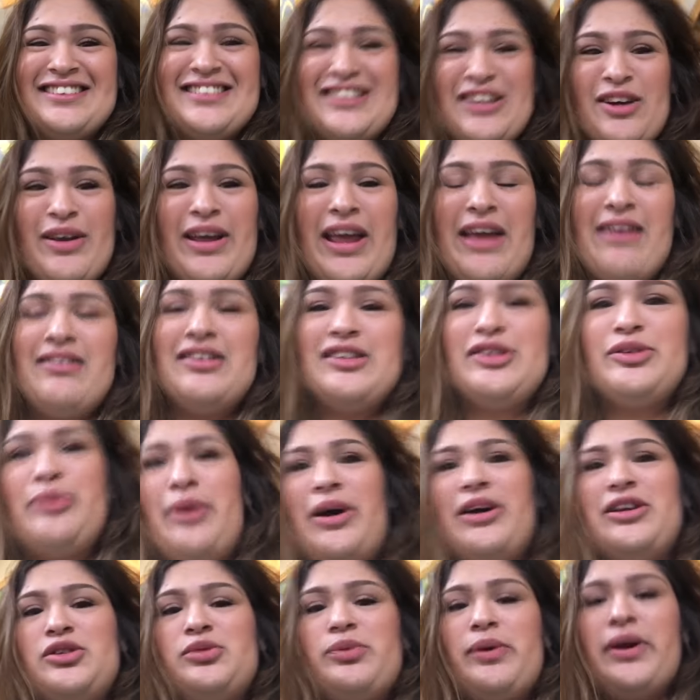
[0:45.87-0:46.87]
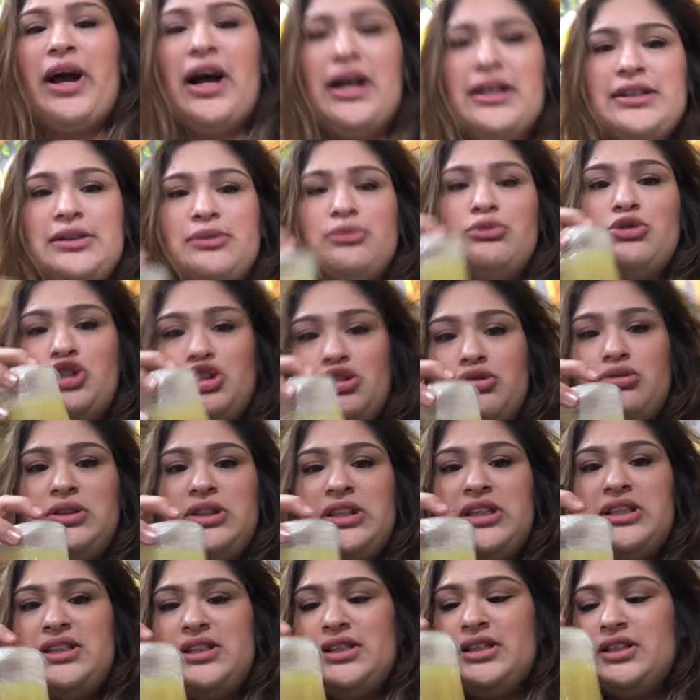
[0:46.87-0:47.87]
So we came to Sprouts, we got some
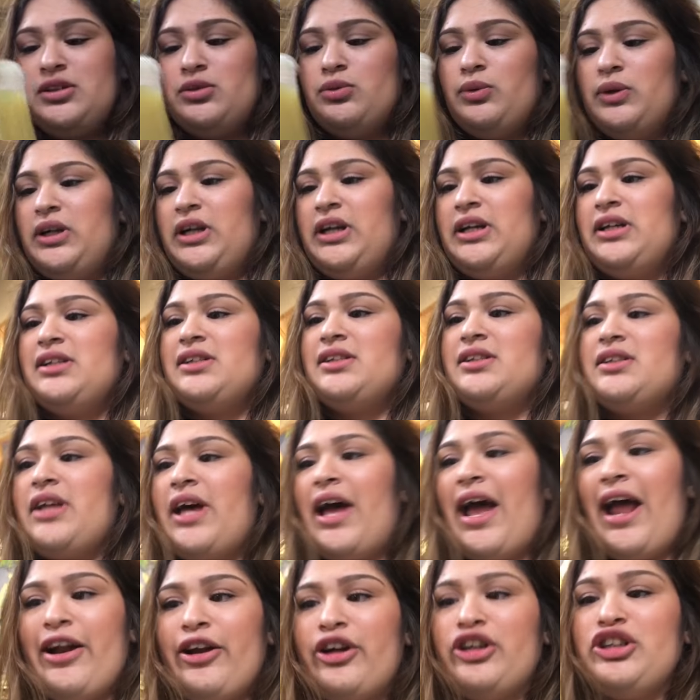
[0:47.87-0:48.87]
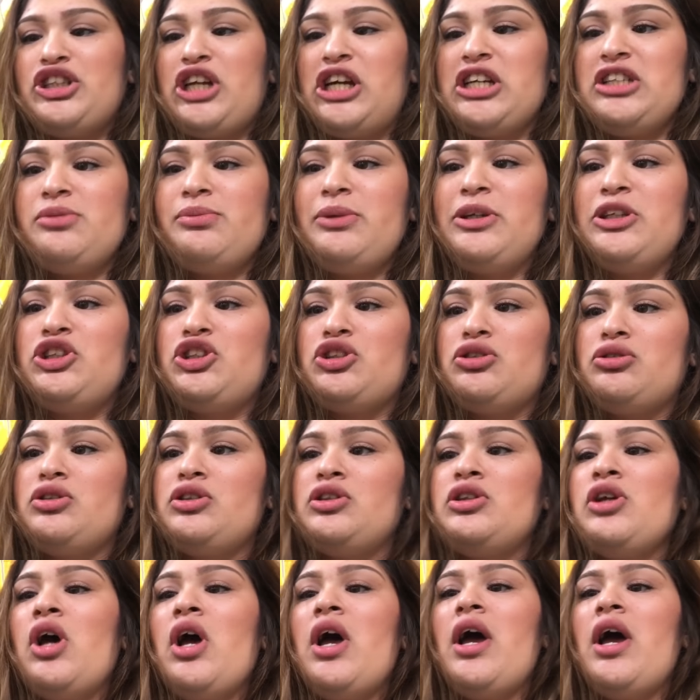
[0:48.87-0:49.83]
juices. This one is the Energize Me juice.